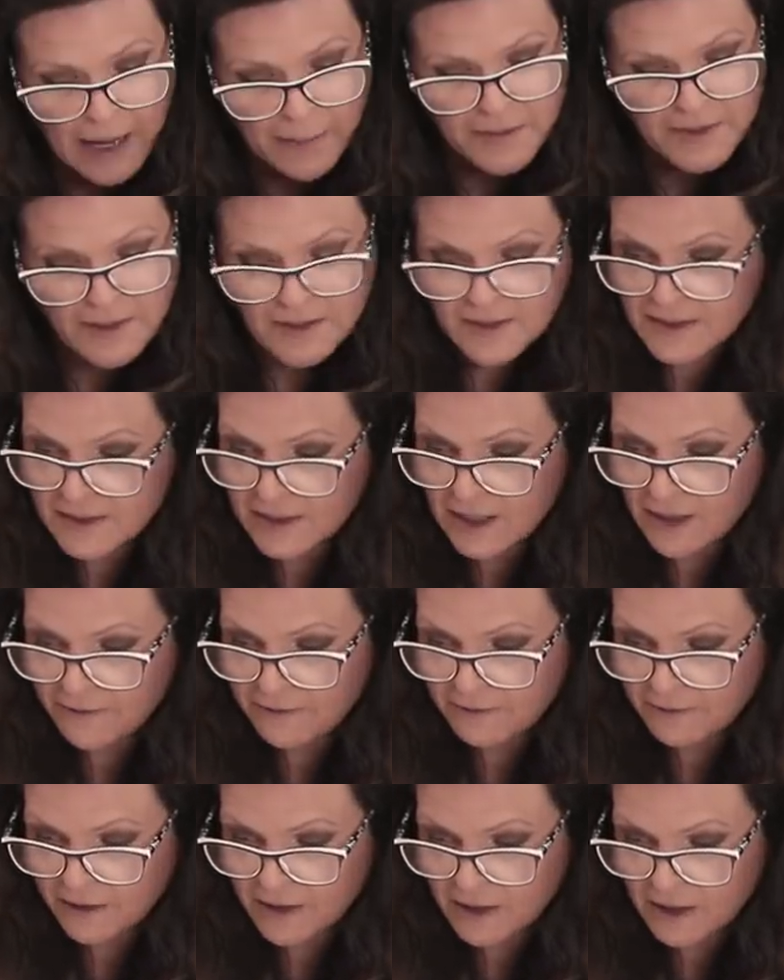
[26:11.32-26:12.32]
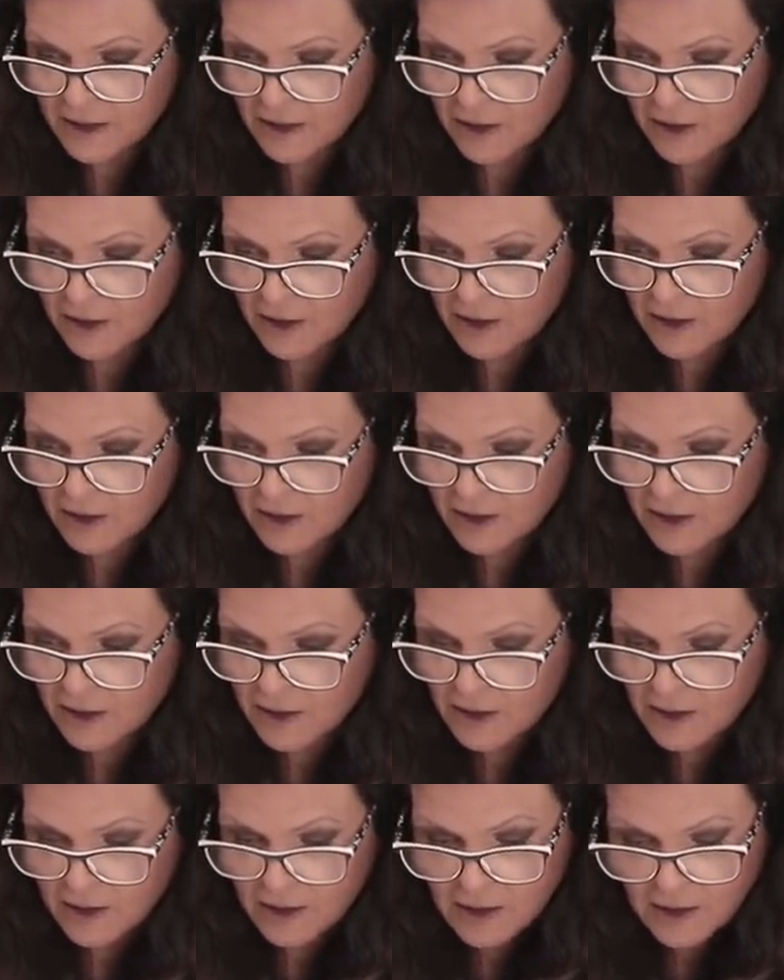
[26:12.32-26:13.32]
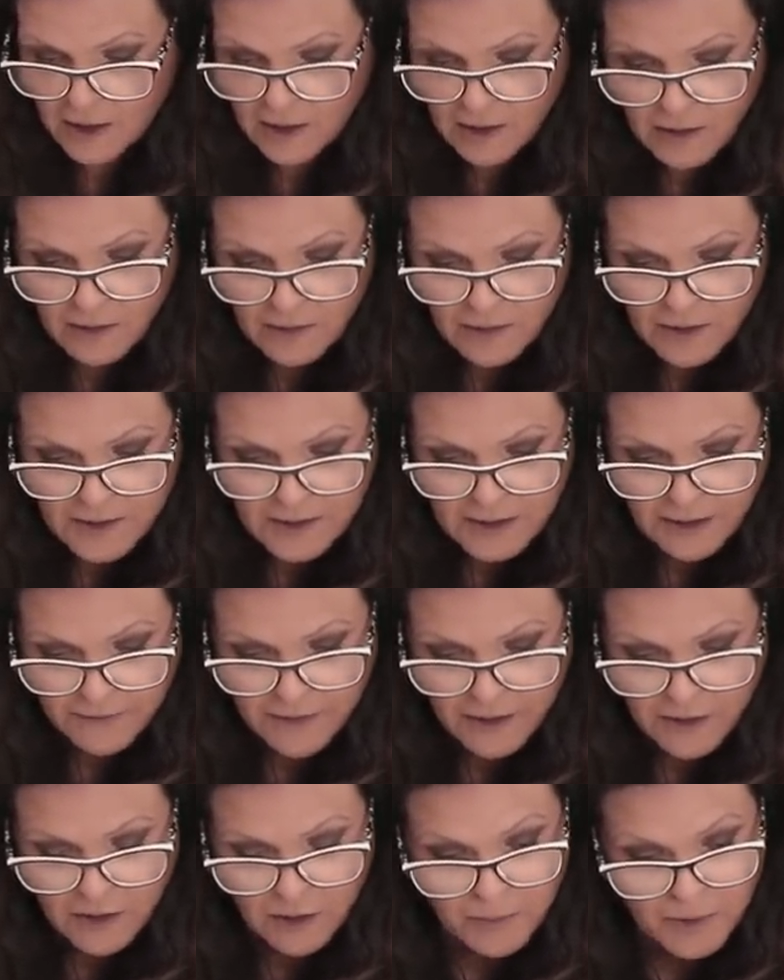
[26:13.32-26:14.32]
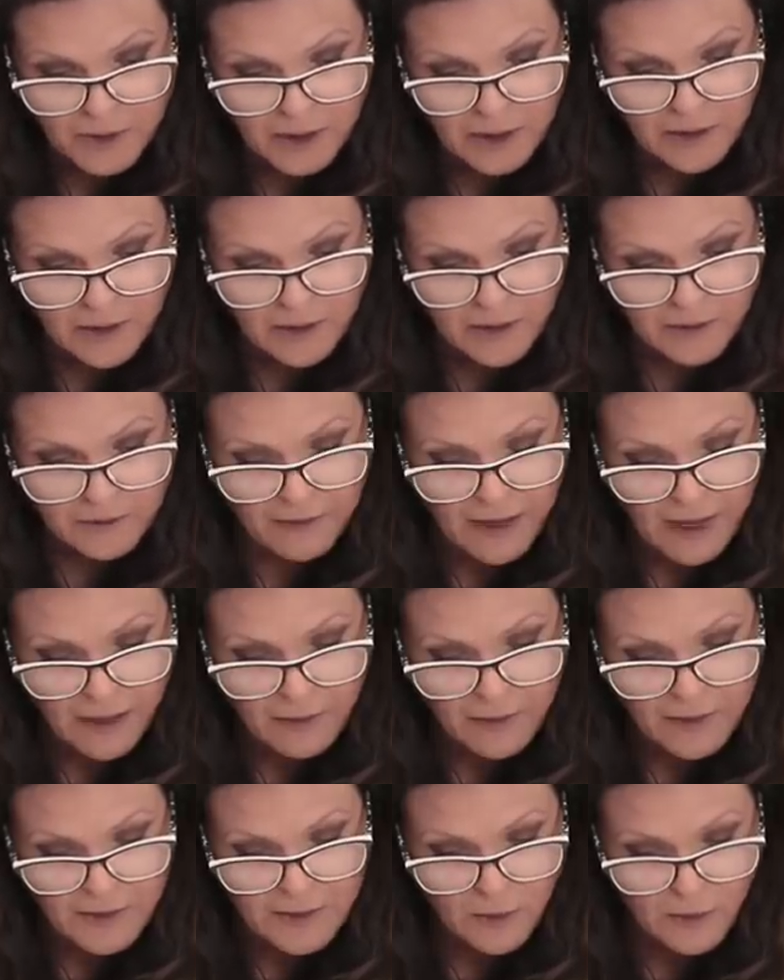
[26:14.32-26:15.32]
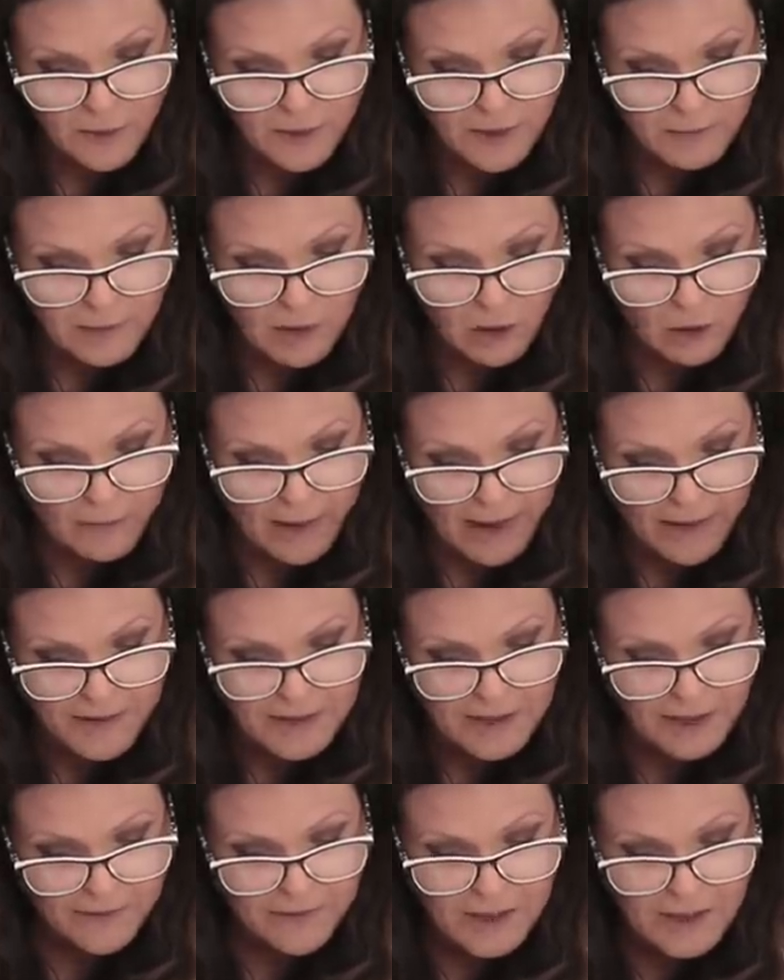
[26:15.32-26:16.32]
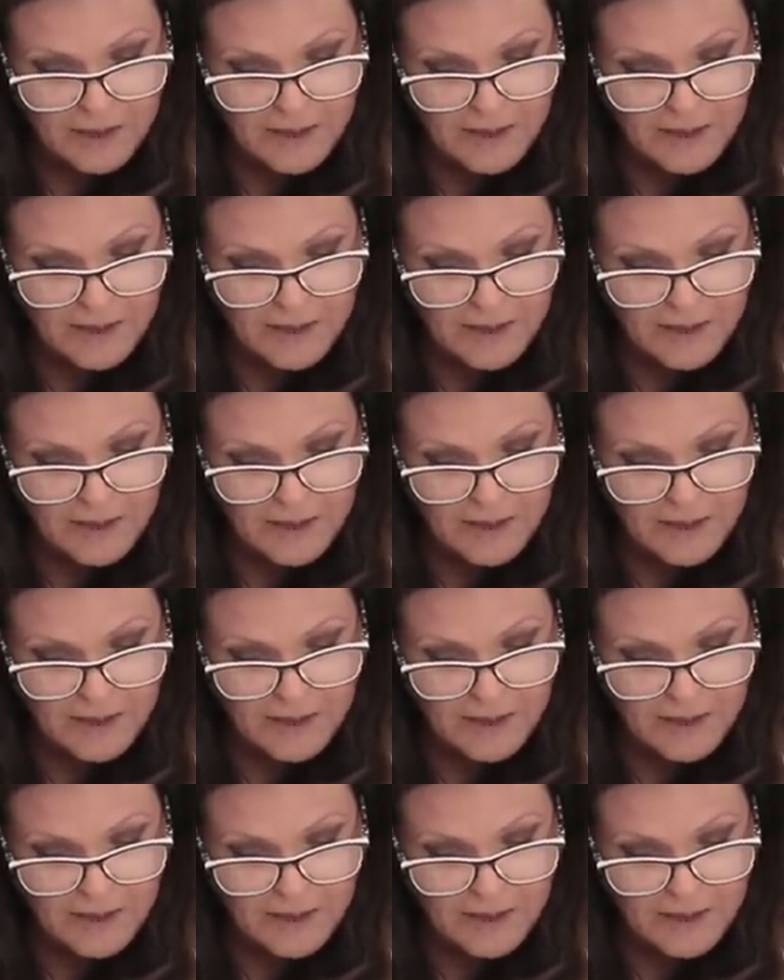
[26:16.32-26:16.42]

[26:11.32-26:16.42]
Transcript: depths and stuff with your the stuff that you've put in there, the flowers or the milk bath stuff,